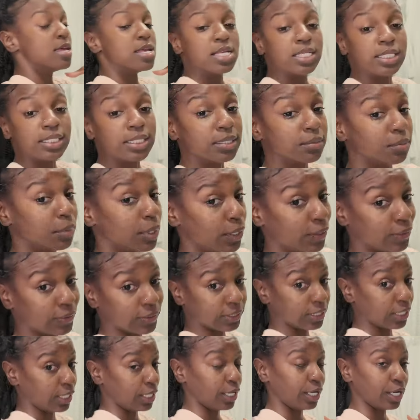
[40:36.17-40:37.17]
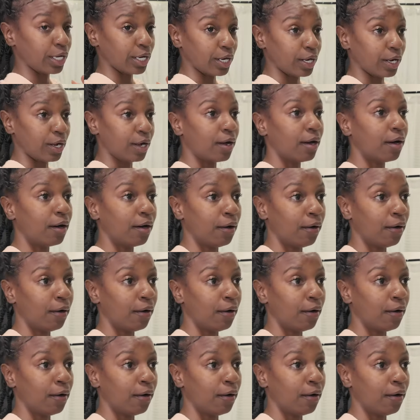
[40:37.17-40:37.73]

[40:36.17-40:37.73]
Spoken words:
it smells in here.